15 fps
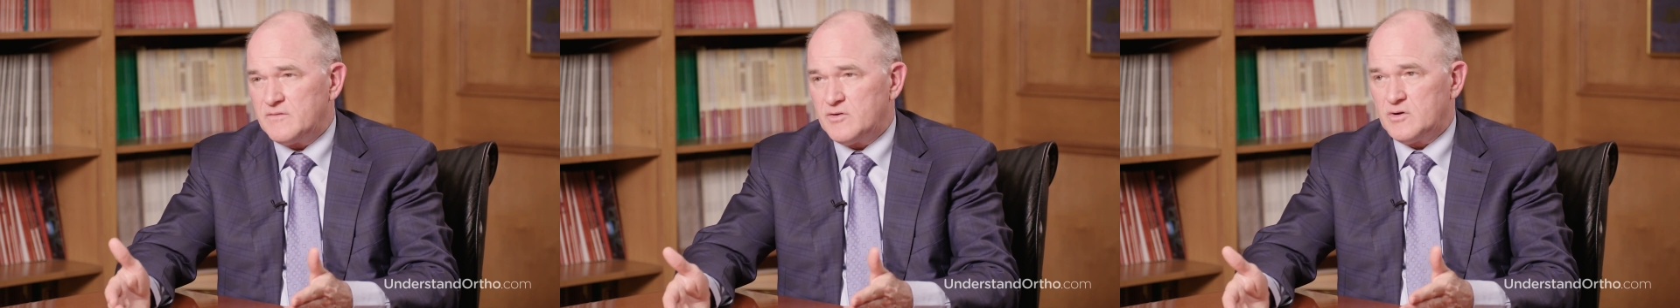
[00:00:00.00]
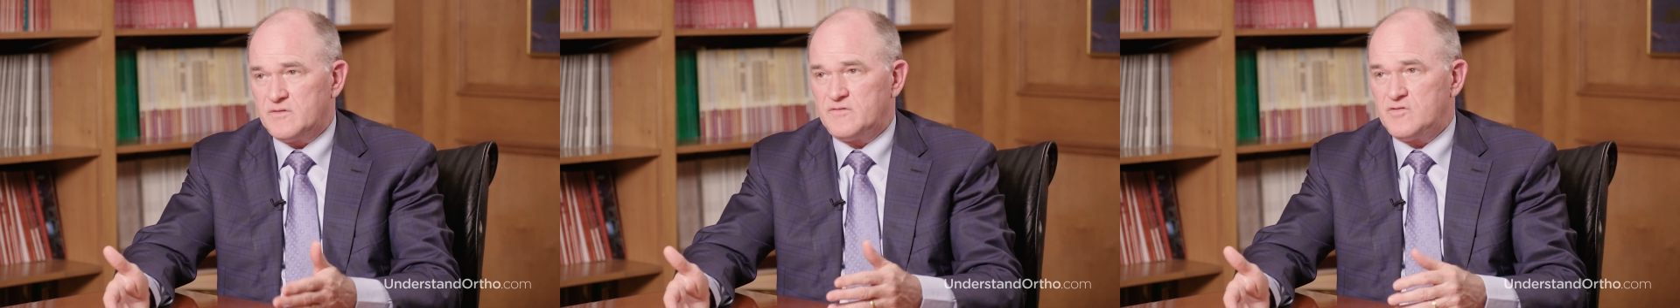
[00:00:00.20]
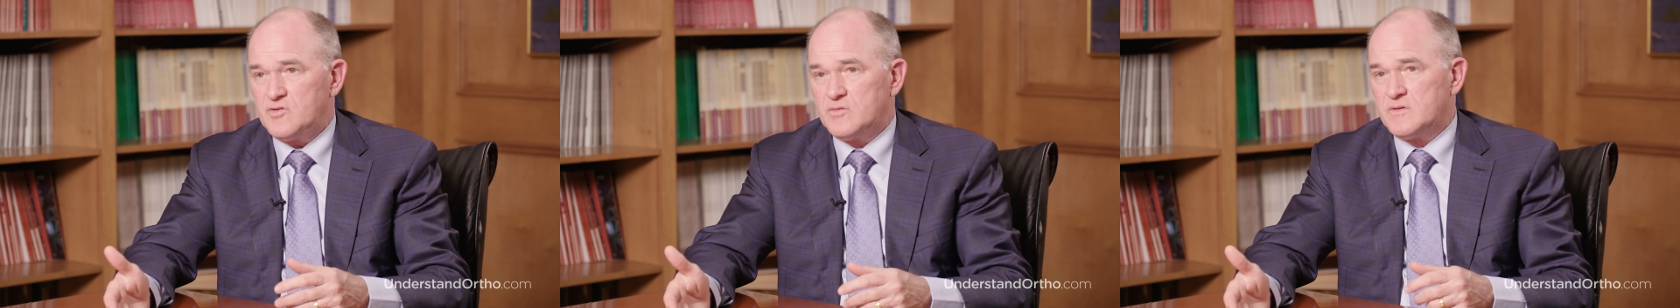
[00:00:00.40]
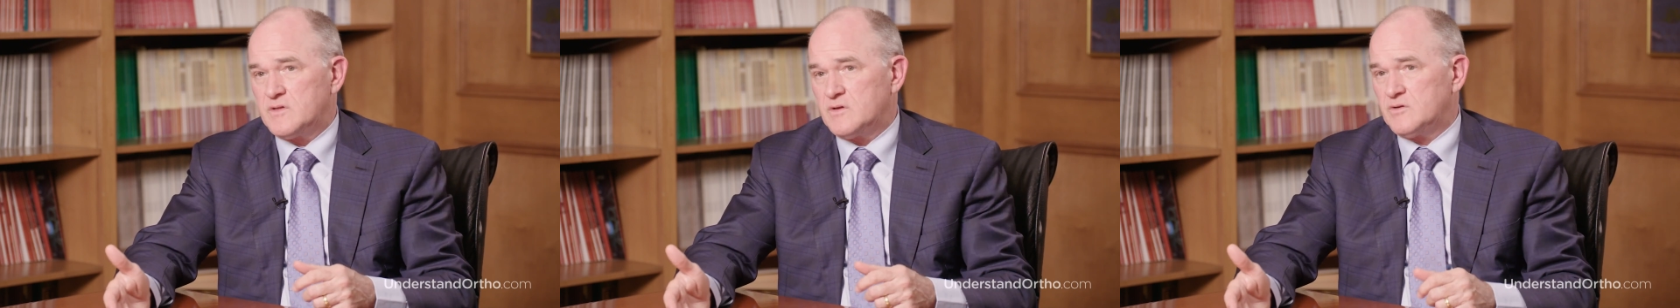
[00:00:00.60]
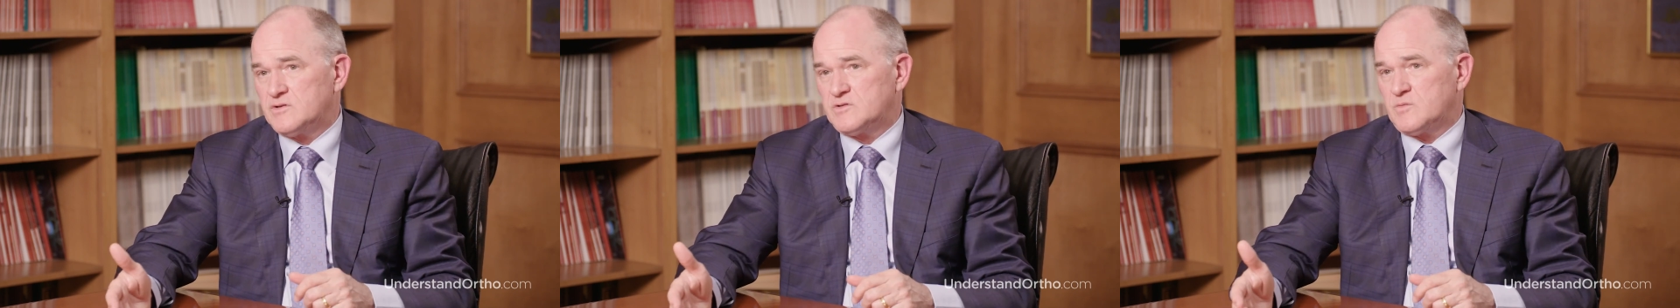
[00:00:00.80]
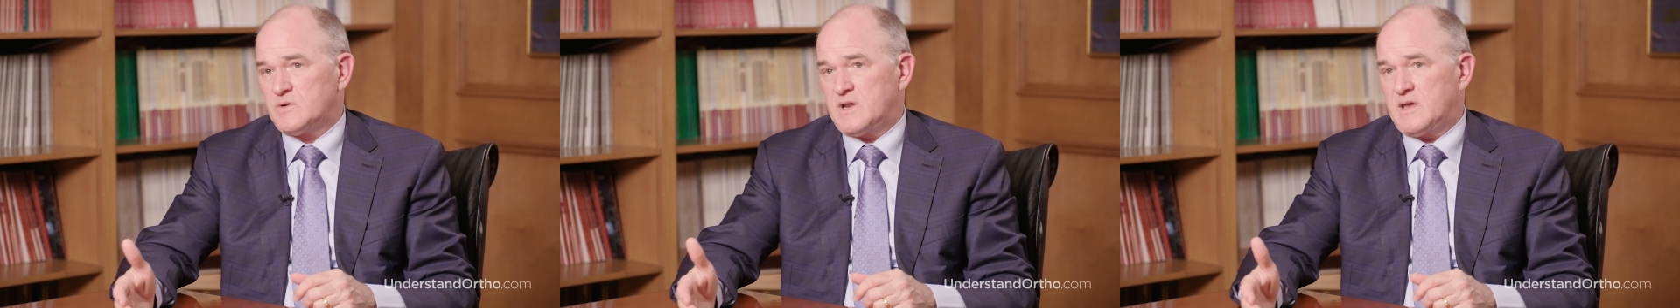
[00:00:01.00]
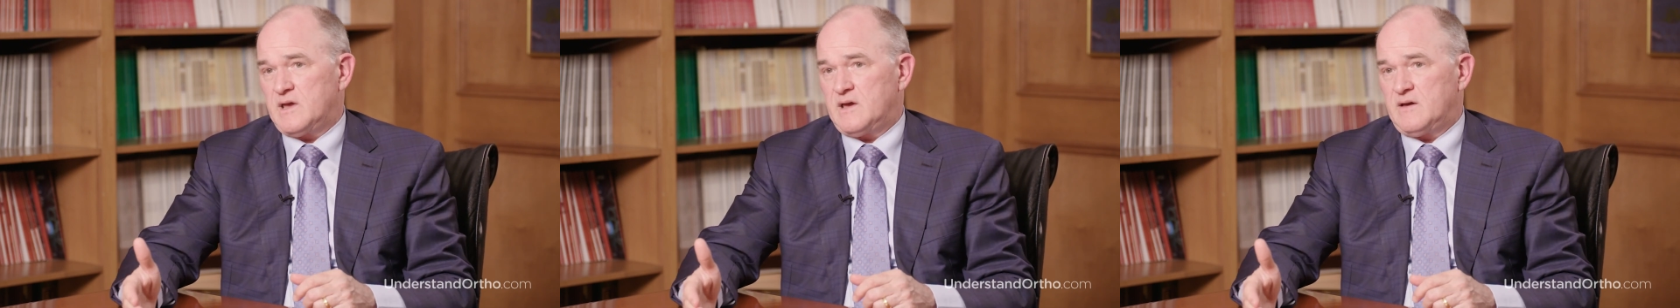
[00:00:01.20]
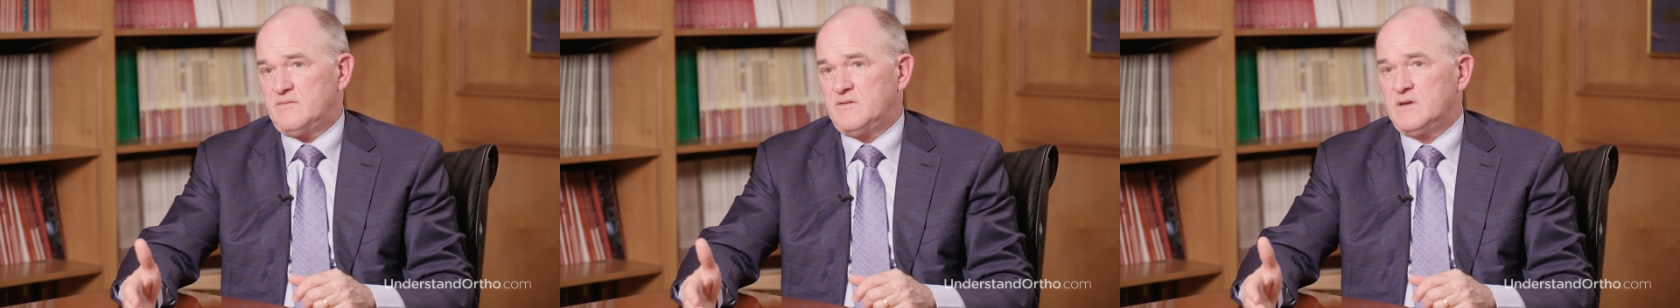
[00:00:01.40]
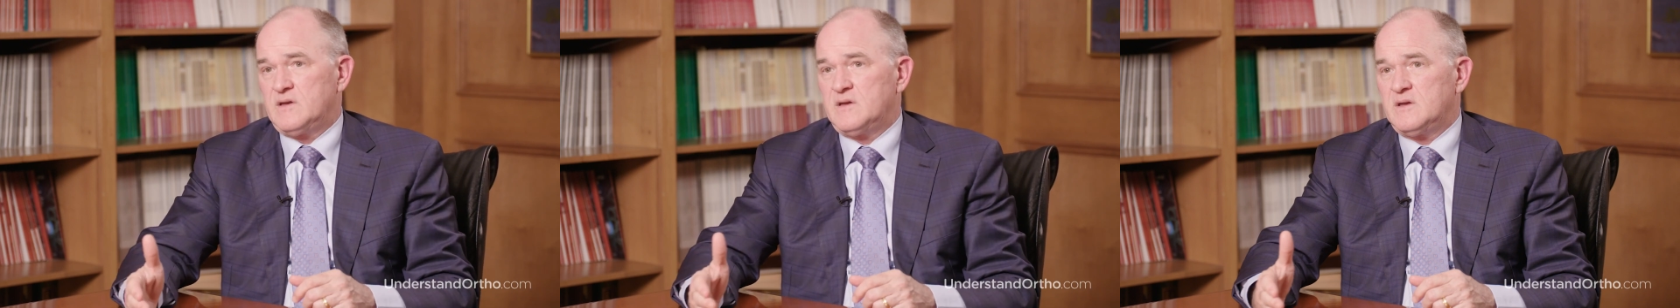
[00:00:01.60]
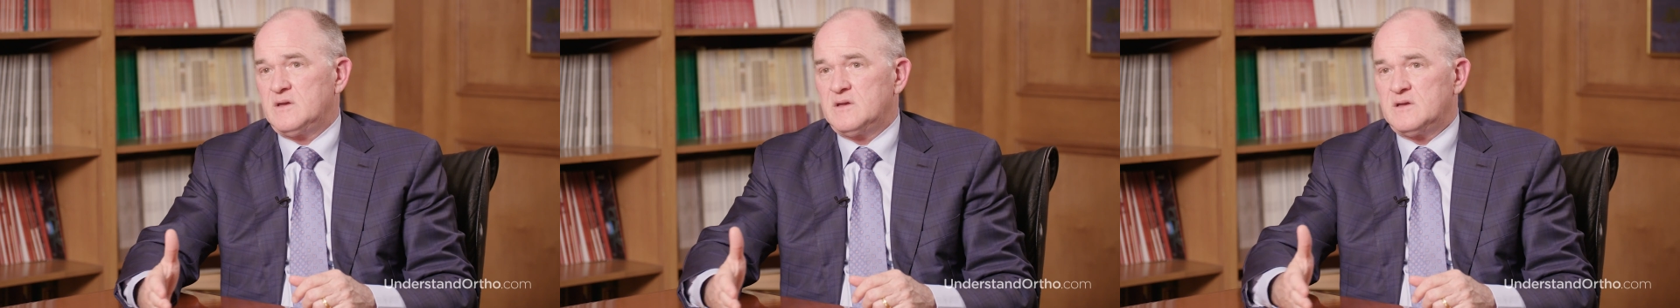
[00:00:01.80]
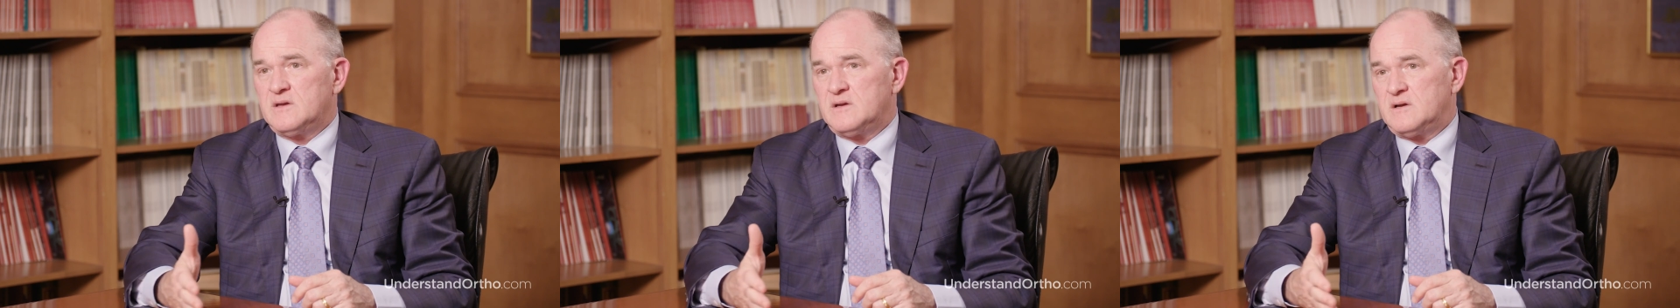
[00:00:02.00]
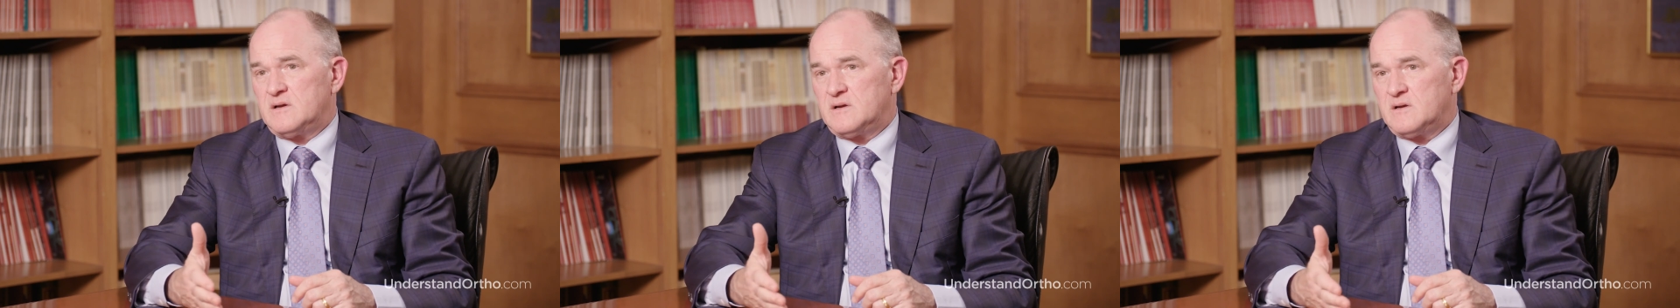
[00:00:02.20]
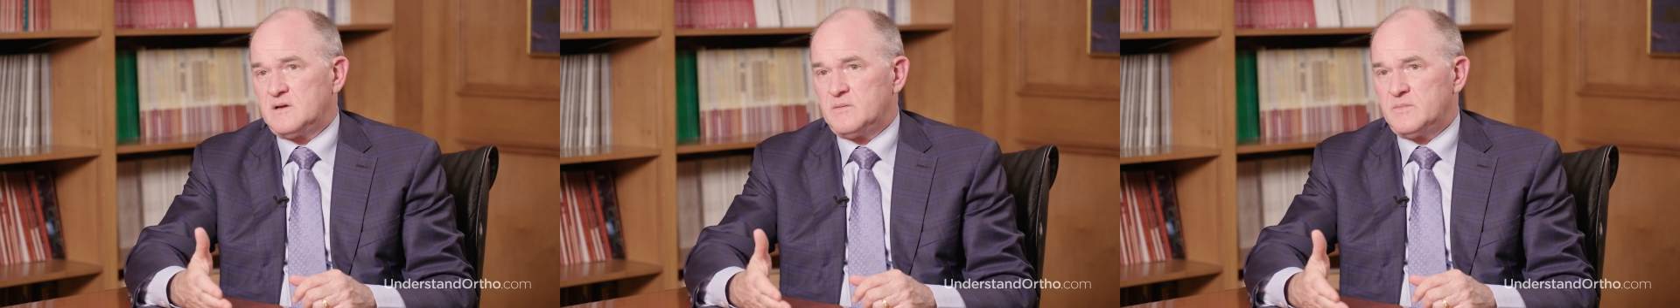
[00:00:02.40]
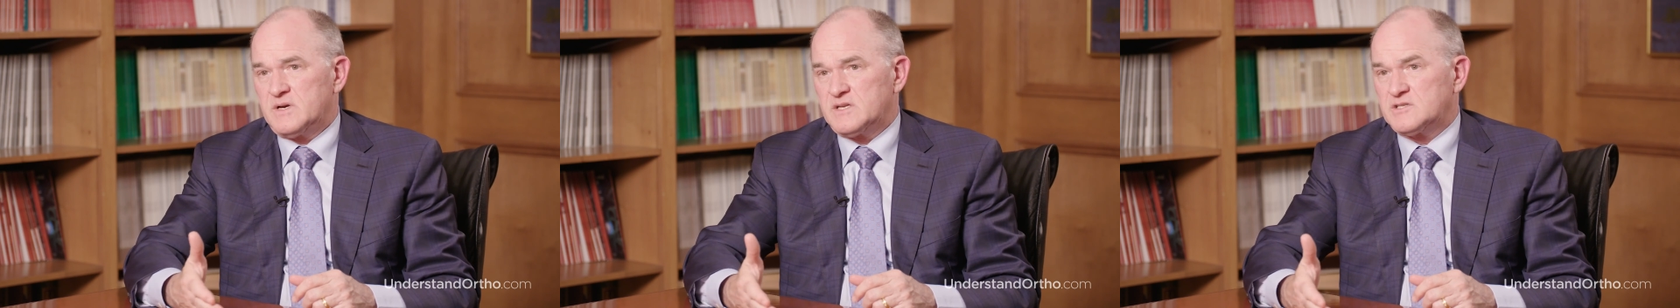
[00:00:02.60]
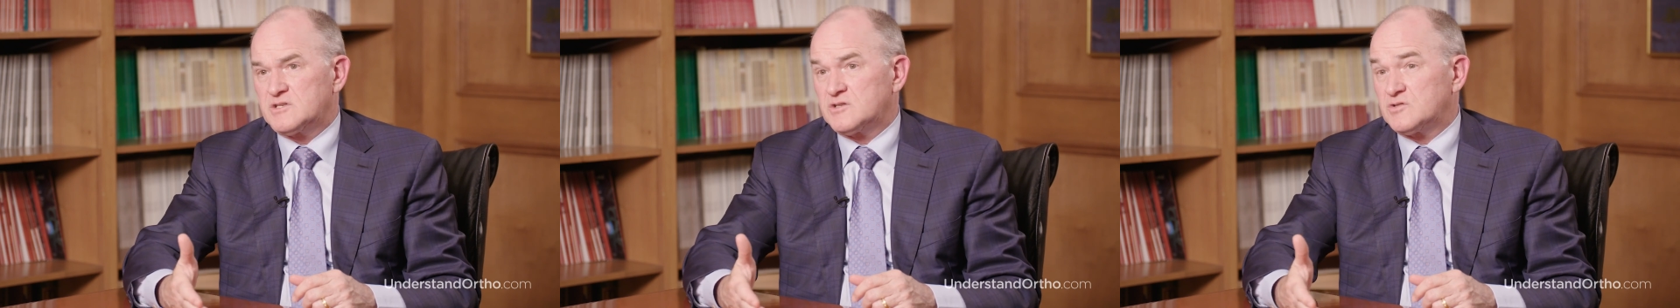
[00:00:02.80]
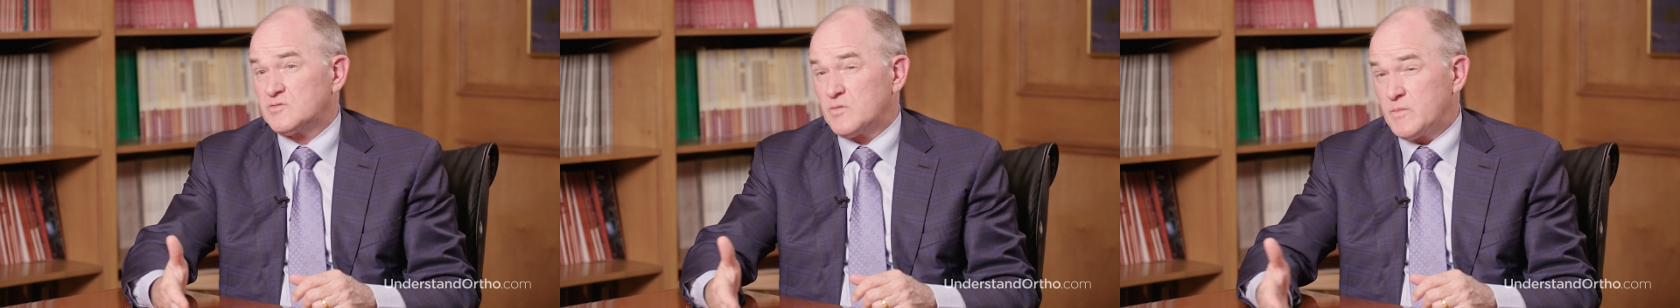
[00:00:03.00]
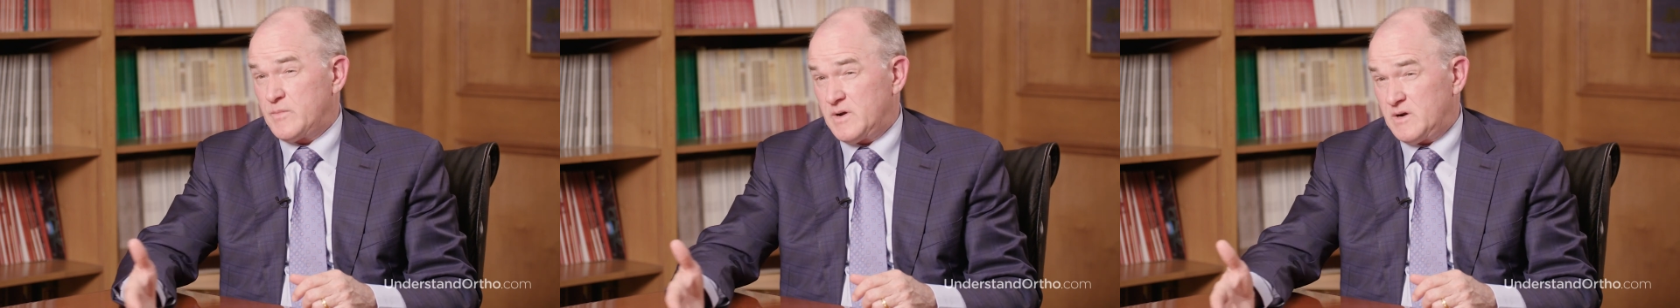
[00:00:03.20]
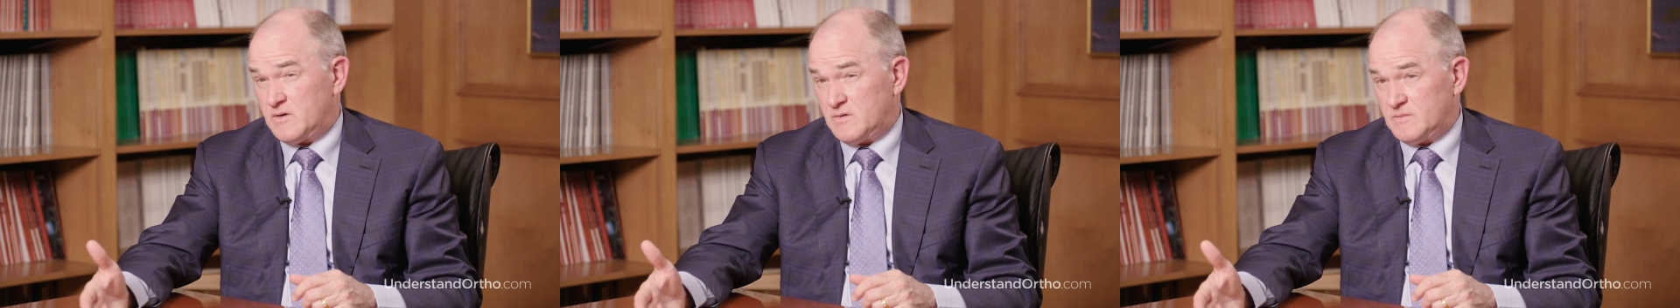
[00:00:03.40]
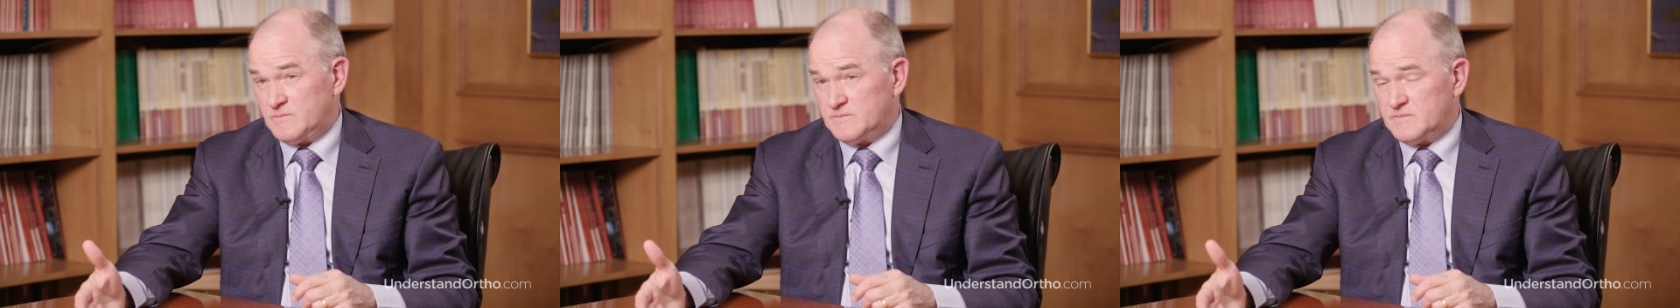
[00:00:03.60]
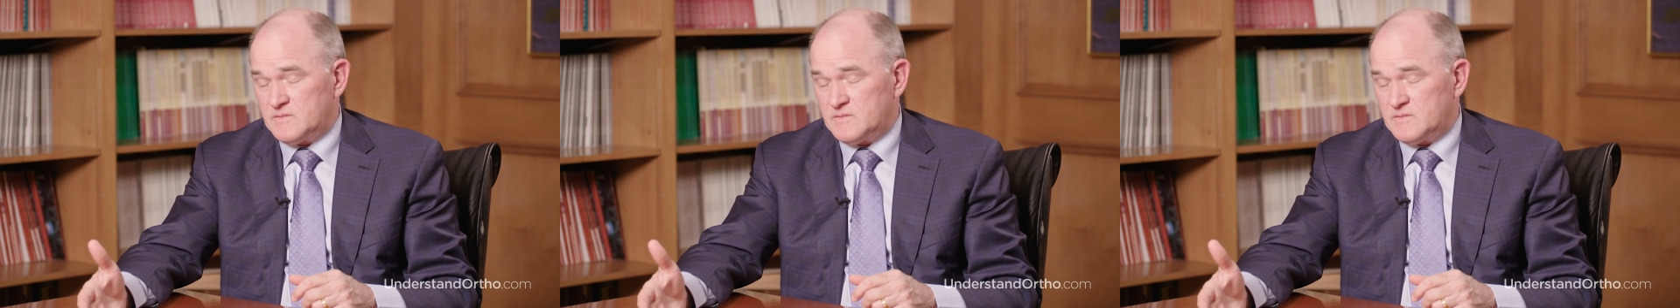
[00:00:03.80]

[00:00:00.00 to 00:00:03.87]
very few of those would have a meniscus repair.